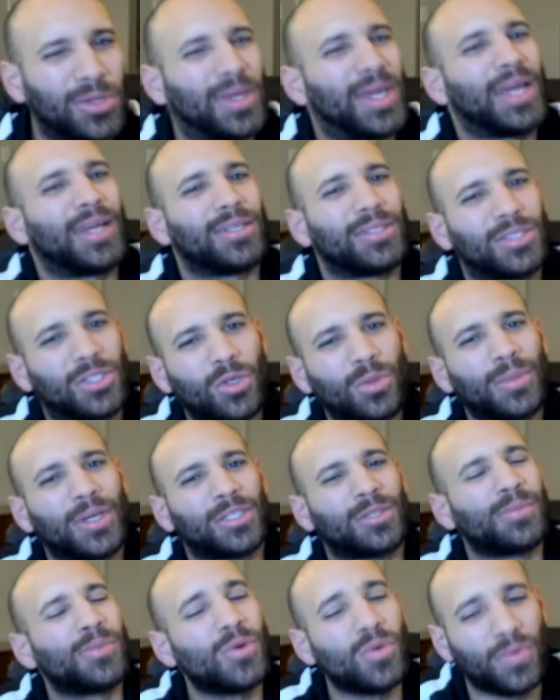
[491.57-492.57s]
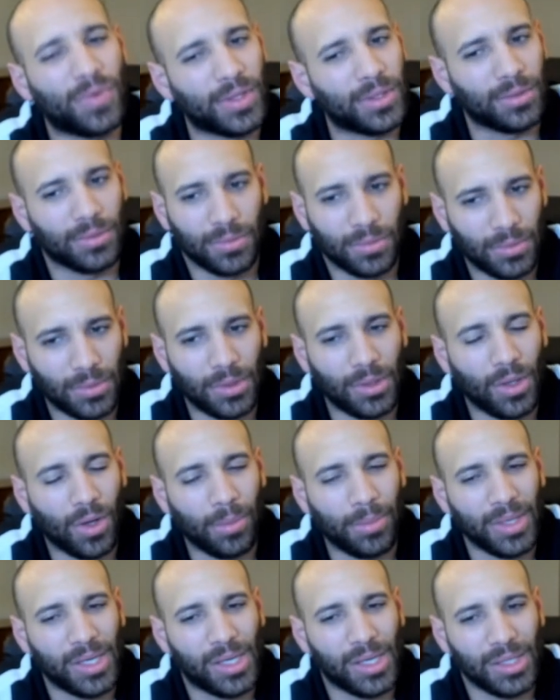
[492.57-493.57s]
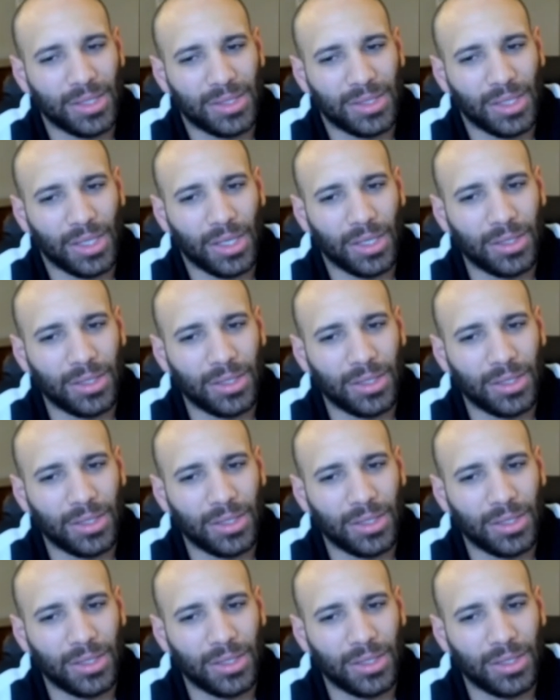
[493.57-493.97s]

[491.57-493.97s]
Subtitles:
you can't too much move it, you know, because,